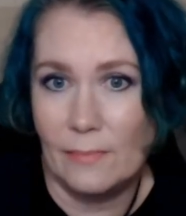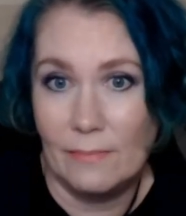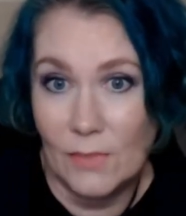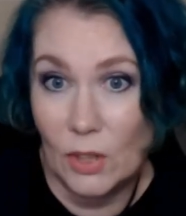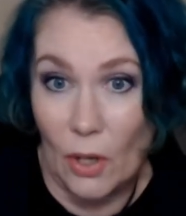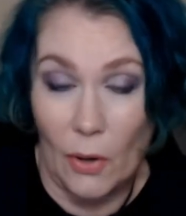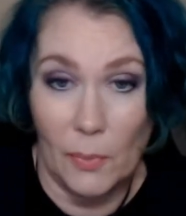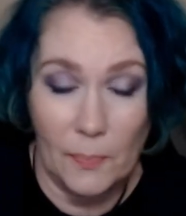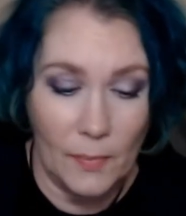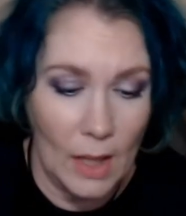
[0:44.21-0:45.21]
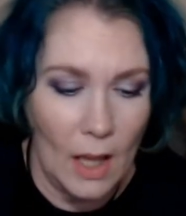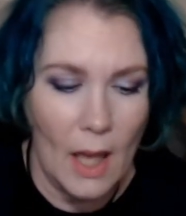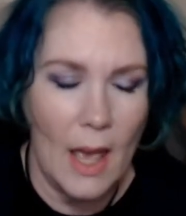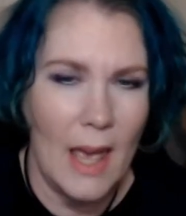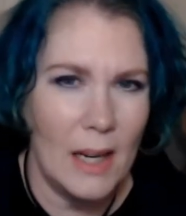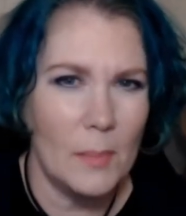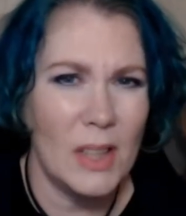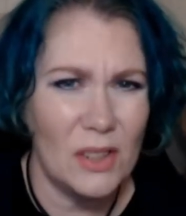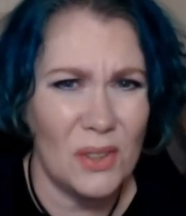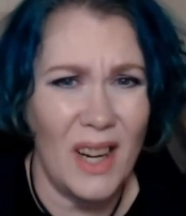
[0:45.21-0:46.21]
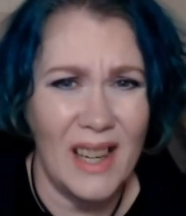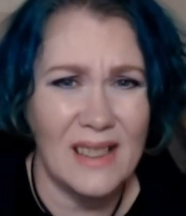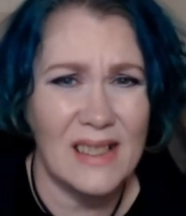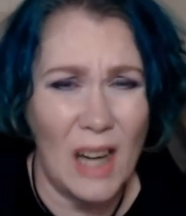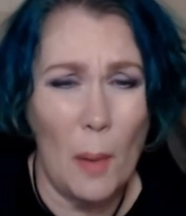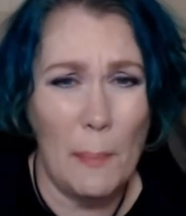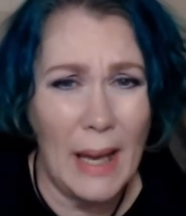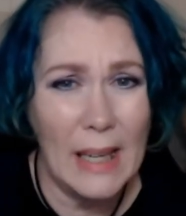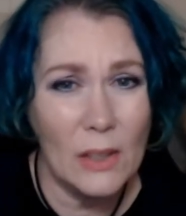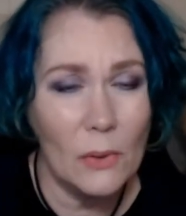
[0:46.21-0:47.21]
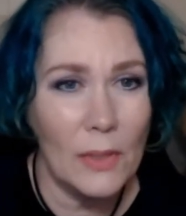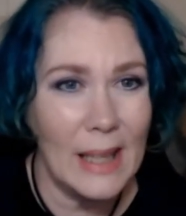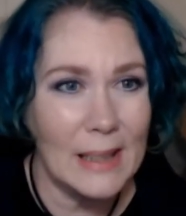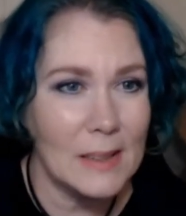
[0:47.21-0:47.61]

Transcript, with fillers: So, and I'm going to try and stop buying new things,